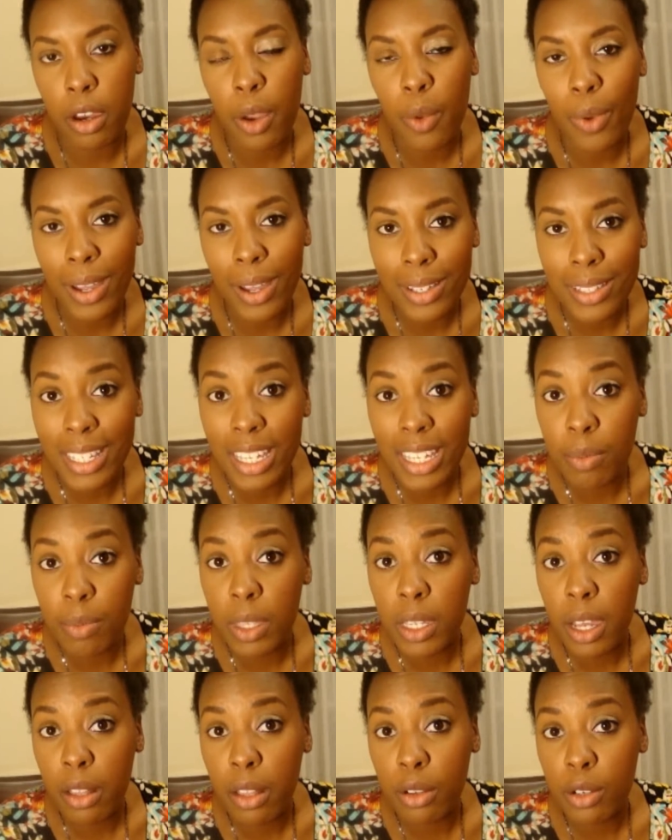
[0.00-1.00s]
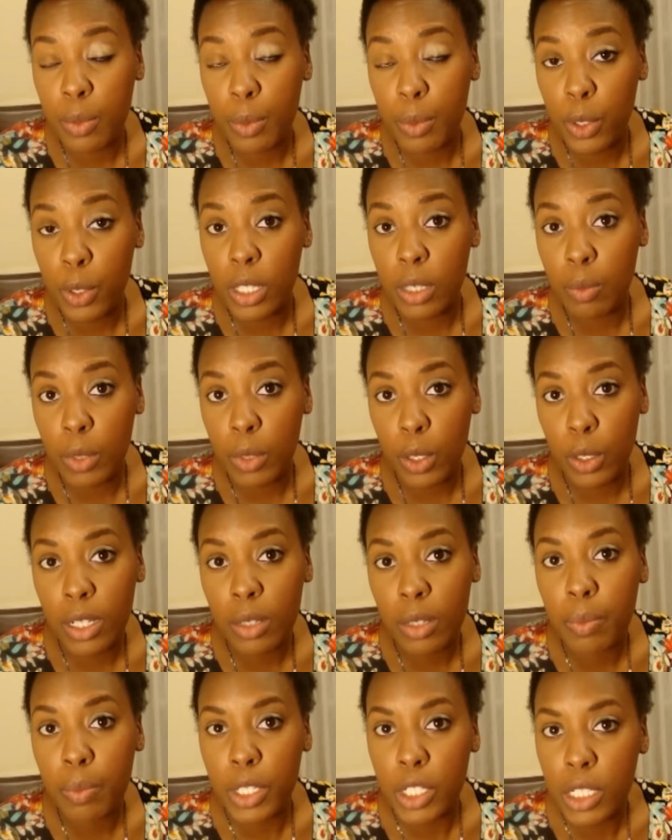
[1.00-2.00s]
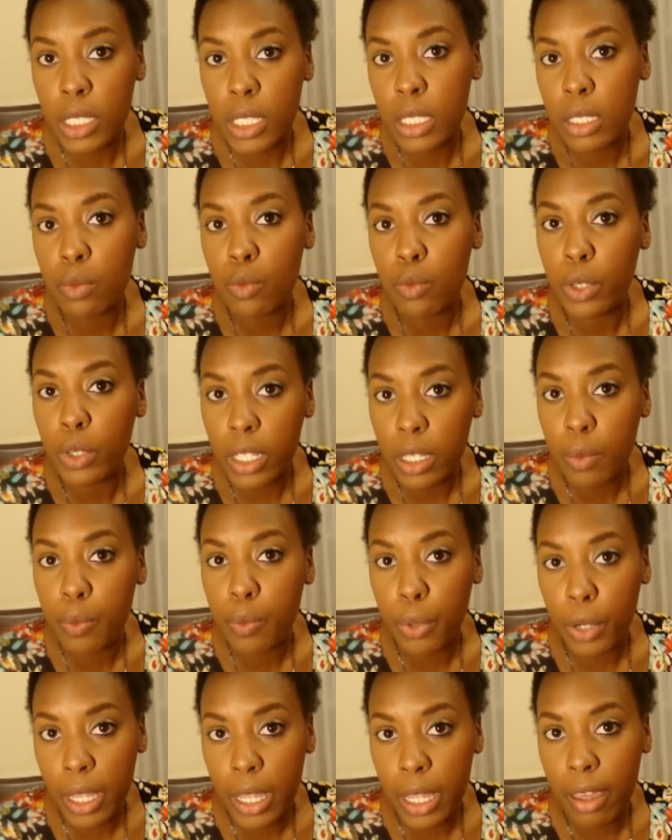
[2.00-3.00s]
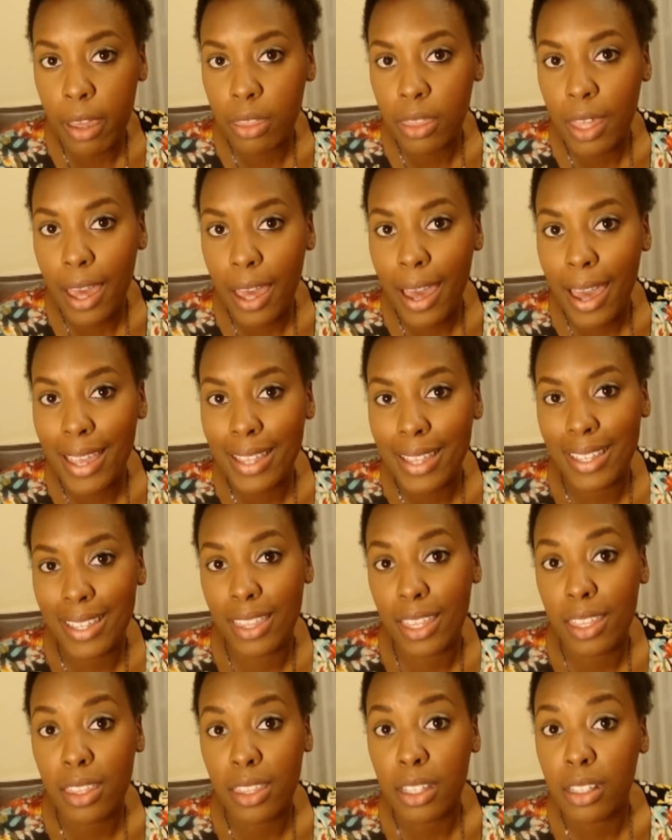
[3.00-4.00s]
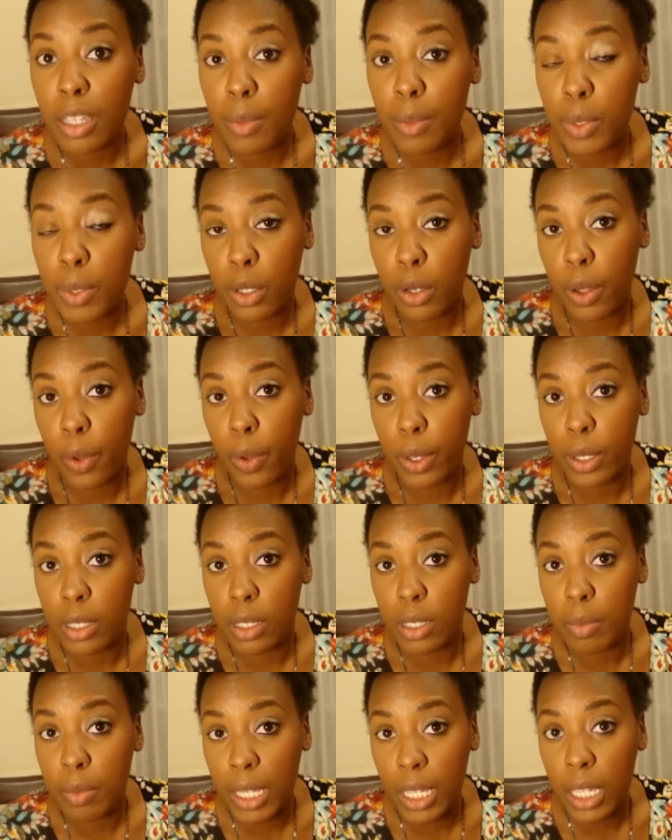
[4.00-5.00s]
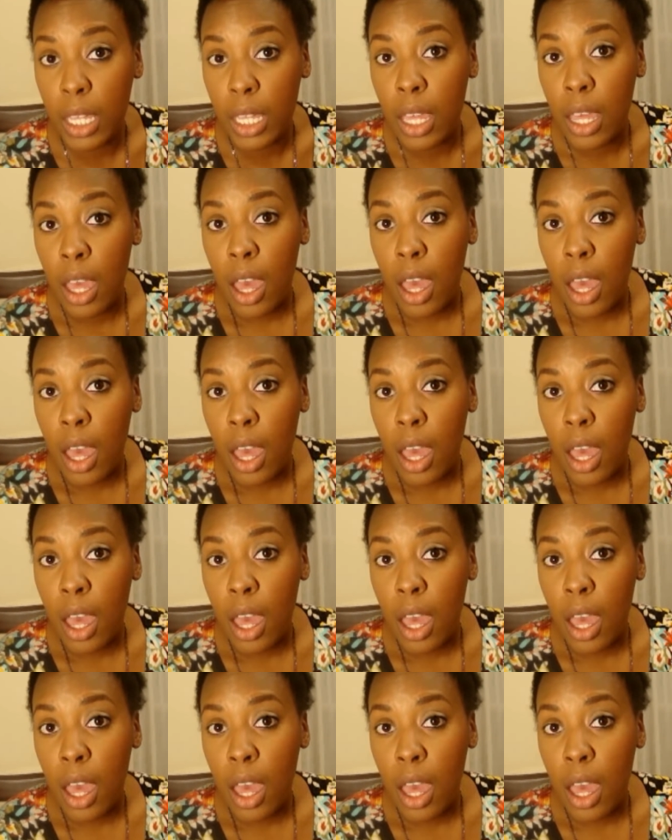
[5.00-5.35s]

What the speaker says: I wanted to keep the colors mostly muted, but just really bringing out the eyes, and then the lips are going to be